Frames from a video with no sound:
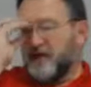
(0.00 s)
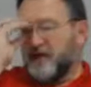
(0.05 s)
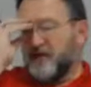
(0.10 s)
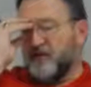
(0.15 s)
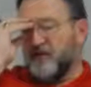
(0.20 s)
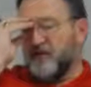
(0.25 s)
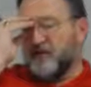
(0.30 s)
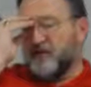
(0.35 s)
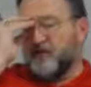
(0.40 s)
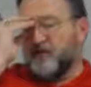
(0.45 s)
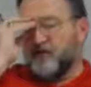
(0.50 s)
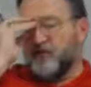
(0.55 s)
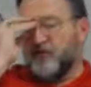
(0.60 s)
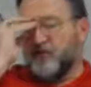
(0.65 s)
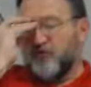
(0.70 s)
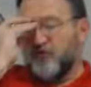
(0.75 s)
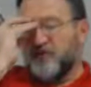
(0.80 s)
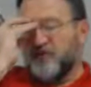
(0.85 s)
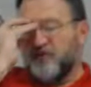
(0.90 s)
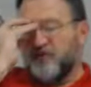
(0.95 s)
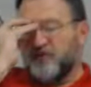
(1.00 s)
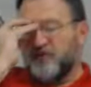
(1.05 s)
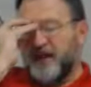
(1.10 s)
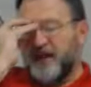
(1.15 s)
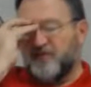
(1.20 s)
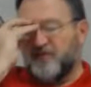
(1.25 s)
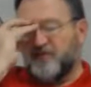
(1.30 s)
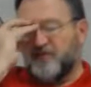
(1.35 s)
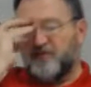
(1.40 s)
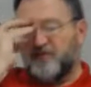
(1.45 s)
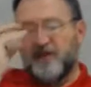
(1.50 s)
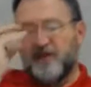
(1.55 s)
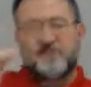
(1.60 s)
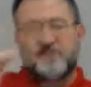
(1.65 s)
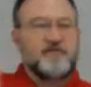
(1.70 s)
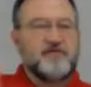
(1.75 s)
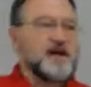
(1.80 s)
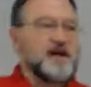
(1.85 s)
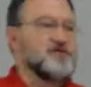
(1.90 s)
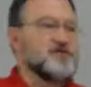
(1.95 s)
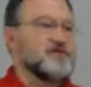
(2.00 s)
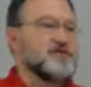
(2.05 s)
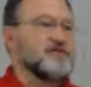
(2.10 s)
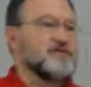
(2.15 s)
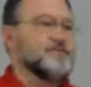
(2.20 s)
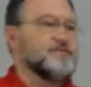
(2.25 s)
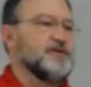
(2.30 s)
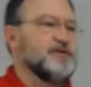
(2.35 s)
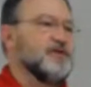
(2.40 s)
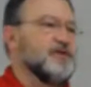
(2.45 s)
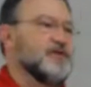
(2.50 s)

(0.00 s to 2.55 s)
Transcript: and if you're told that it's an acid-base reaction,